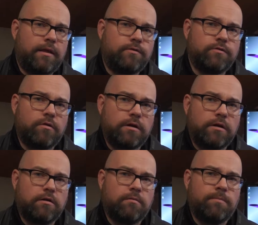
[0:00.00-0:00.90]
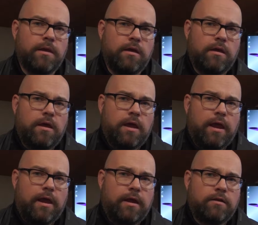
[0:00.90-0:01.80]
lens on here,
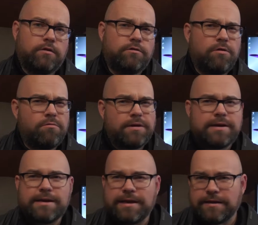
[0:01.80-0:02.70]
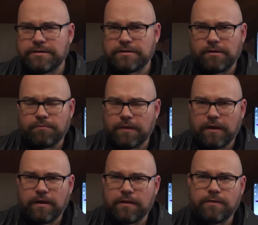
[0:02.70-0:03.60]
and you don't need
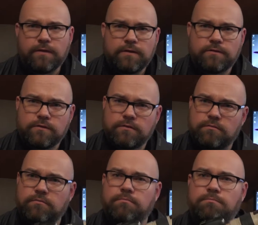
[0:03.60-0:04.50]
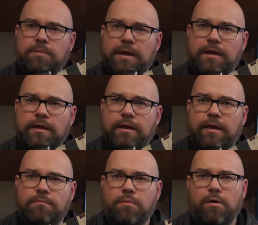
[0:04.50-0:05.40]
something this big
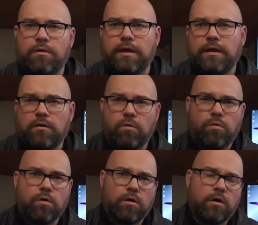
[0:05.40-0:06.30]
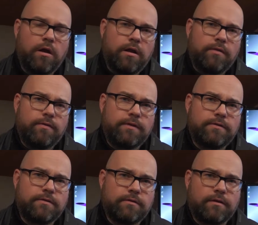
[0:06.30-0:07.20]
and bulky or
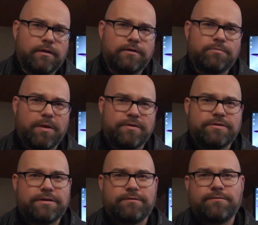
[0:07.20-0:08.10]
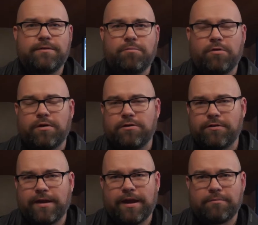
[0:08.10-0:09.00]
this expensive to put on
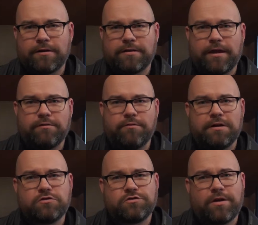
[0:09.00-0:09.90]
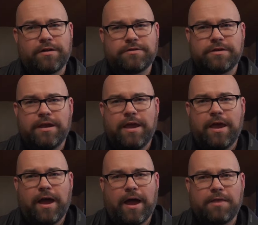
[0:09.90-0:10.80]
your camera to take great shots.
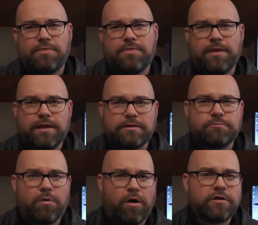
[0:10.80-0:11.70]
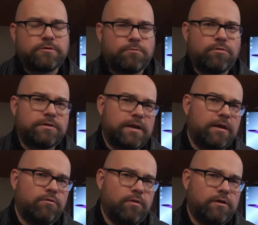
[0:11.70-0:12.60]
I think it's possible to
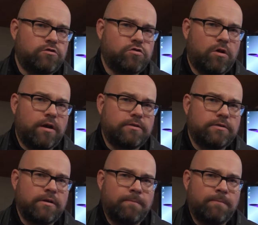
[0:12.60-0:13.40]
take great shots